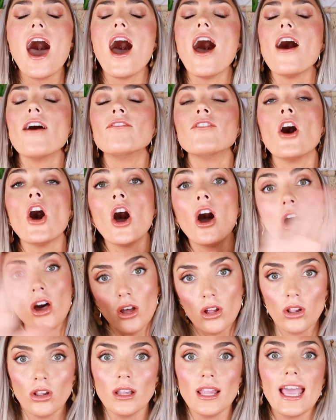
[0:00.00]
of
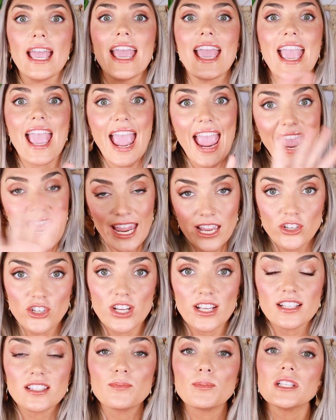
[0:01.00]
all
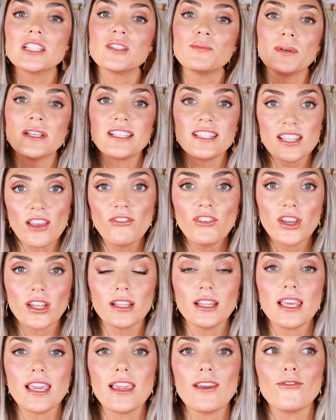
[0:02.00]
ages, but
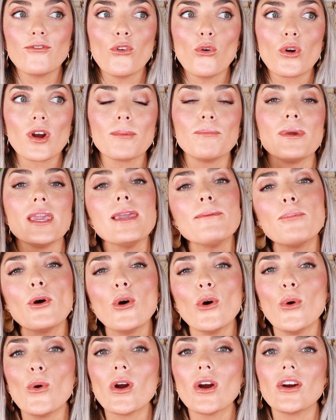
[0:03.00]
specifically for
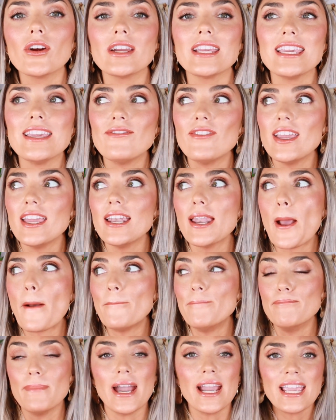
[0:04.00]
people who are even
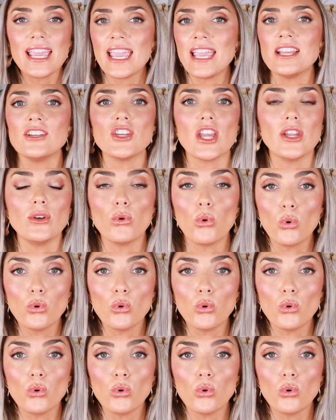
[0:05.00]
my age and